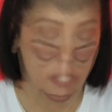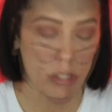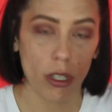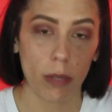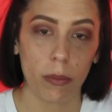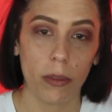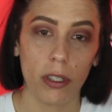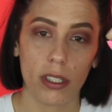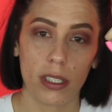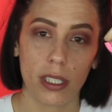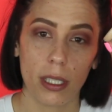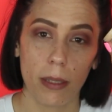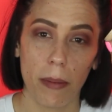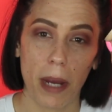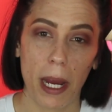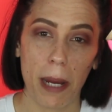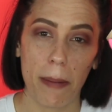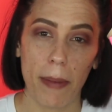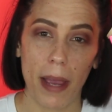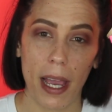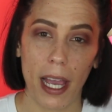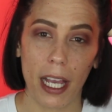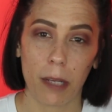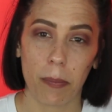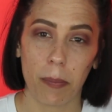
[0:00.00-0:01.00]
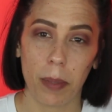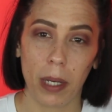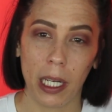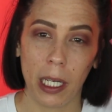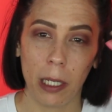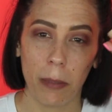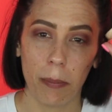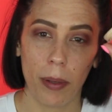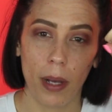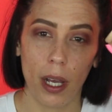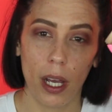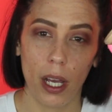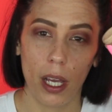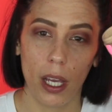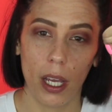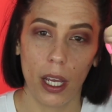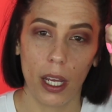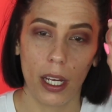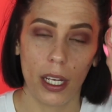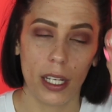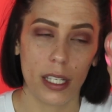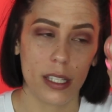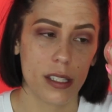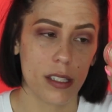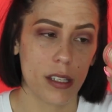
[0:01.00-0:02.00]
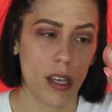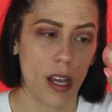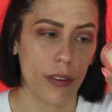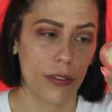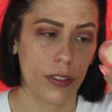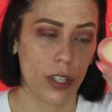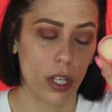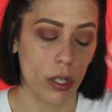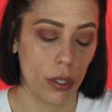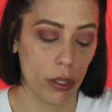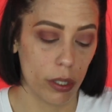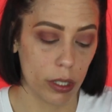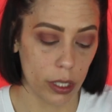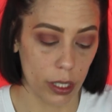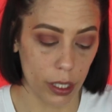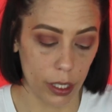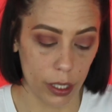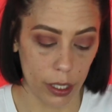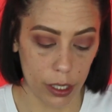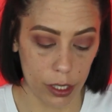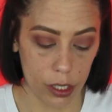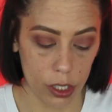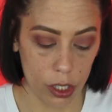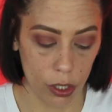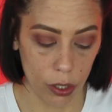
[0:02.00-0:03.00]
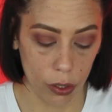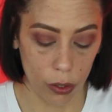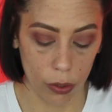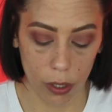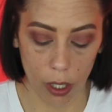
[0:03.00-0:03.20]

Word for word: So I'm using my MAC paint pot in soft ochre to